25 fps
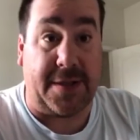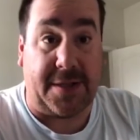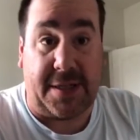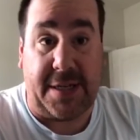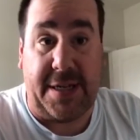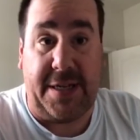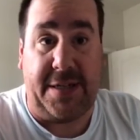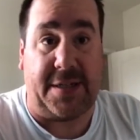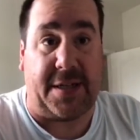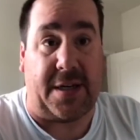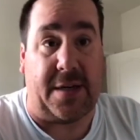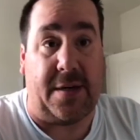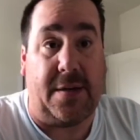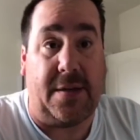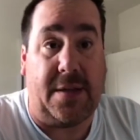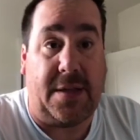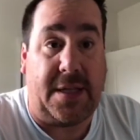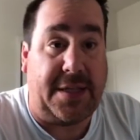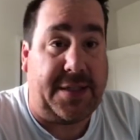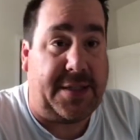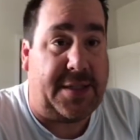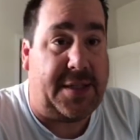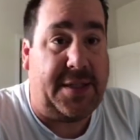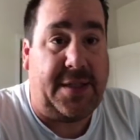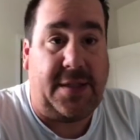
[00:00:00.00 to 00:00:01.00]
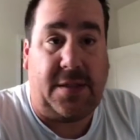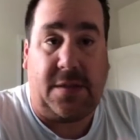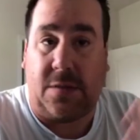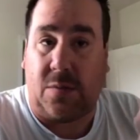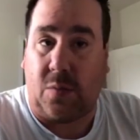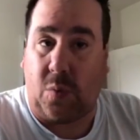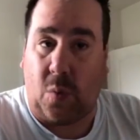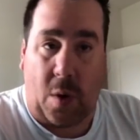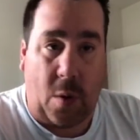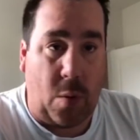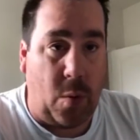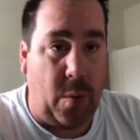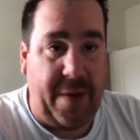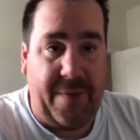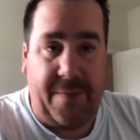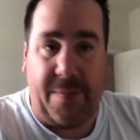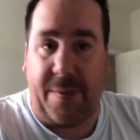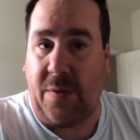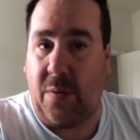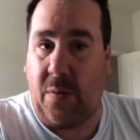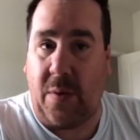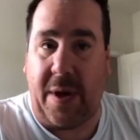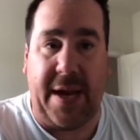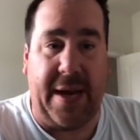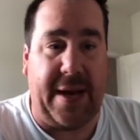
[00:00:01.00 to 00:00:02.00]
of the season. This is what we've
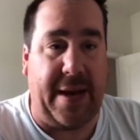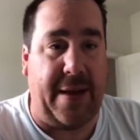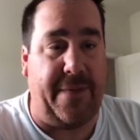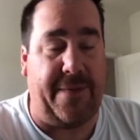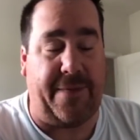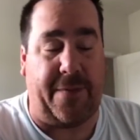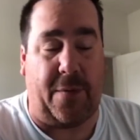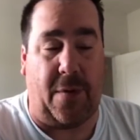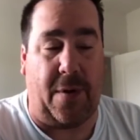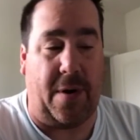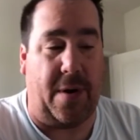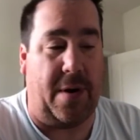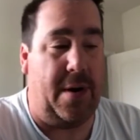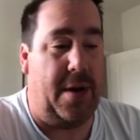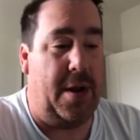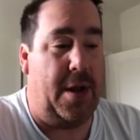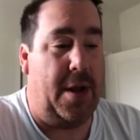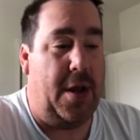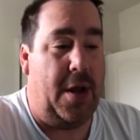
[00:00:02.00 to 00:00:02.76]
been waiting for.